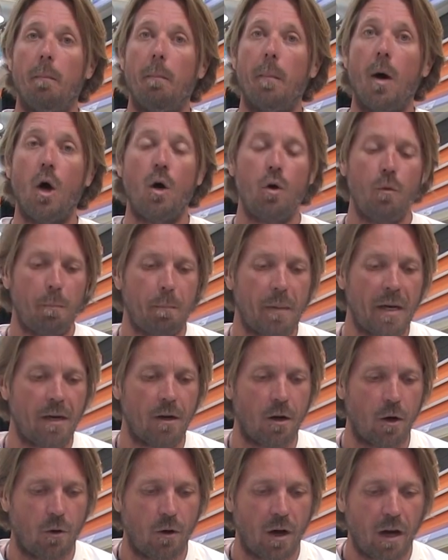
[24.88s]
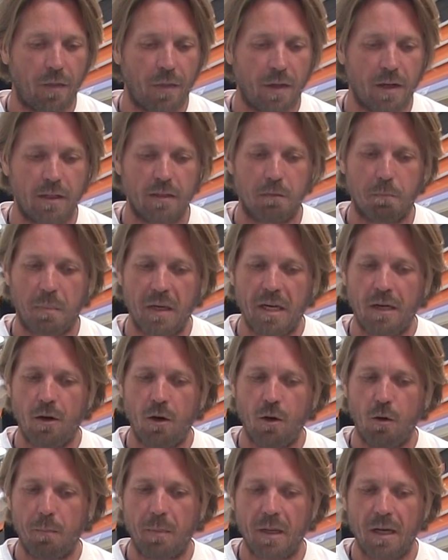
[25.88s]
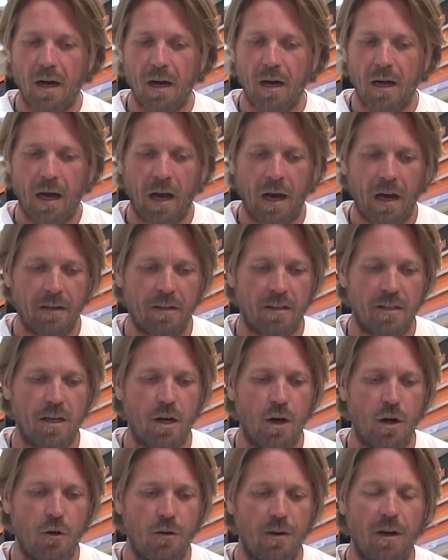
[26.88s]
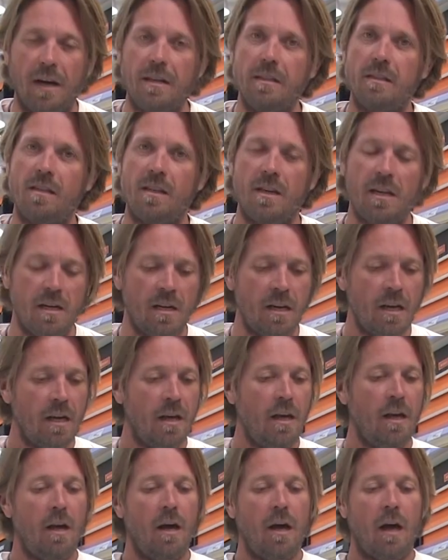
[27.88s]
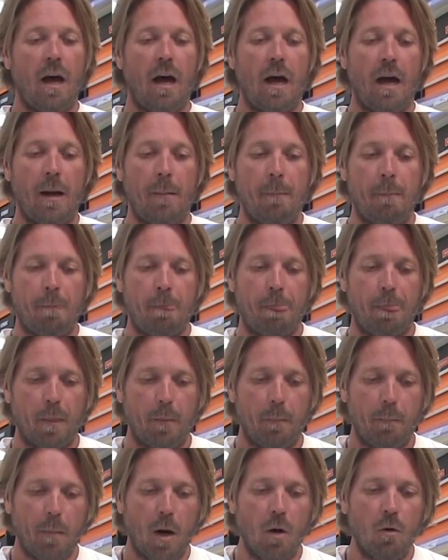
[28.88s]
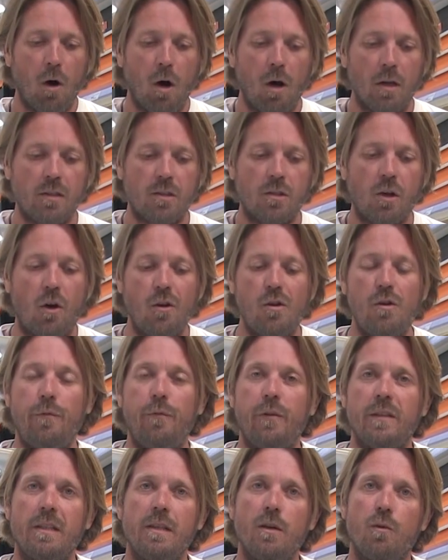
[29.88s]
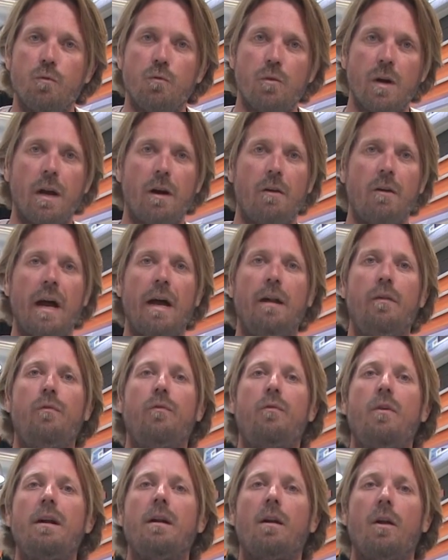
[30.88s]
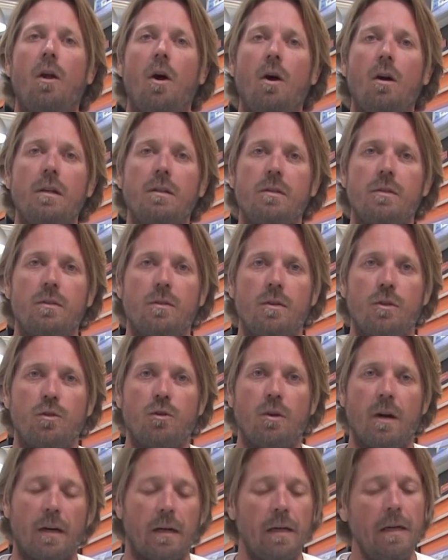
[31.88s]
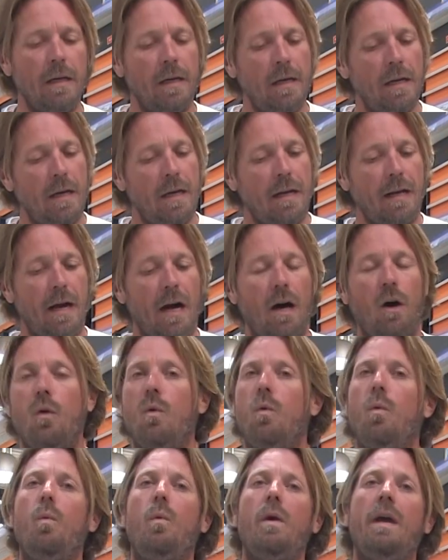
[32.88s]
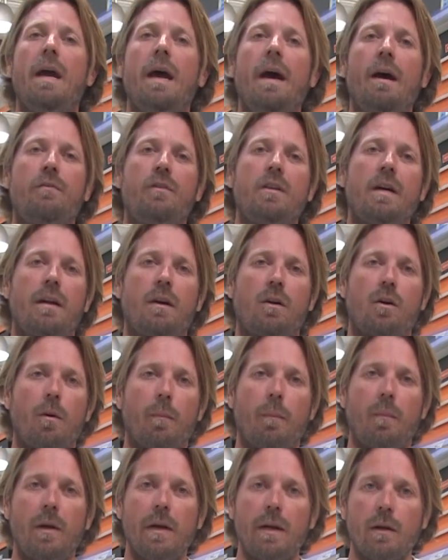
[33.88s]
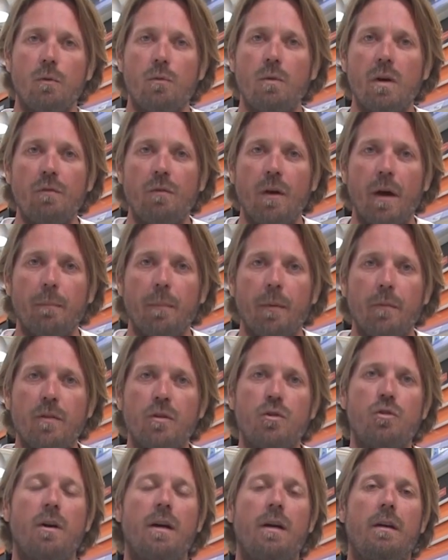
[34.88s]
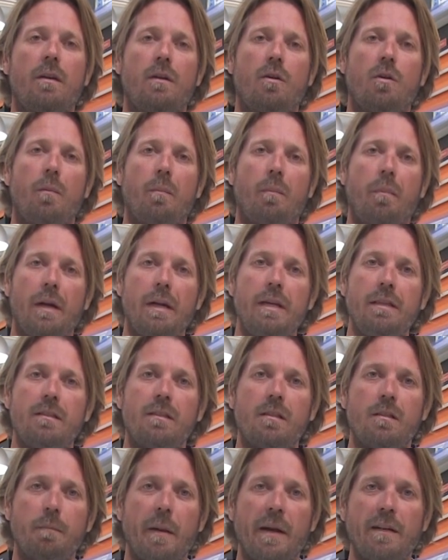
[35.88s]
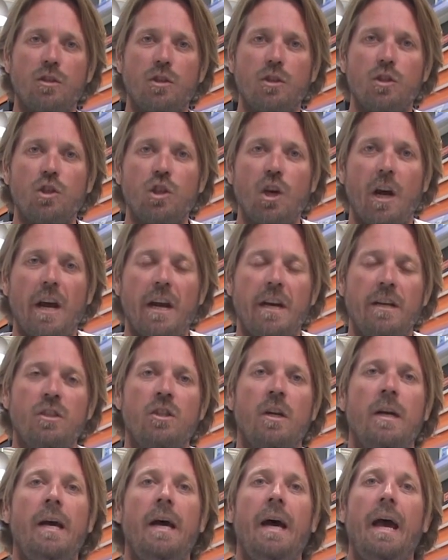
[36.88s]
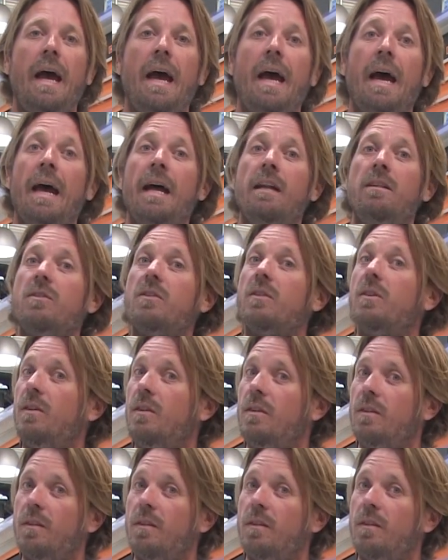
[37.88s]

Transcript: Mo Bido, I think it's Bido, B-I-I-D-O 19. Mo asks, are you fitting rear and front lockers to the truck? Now, we have done a complete revamp of the truck, complete suspension change, and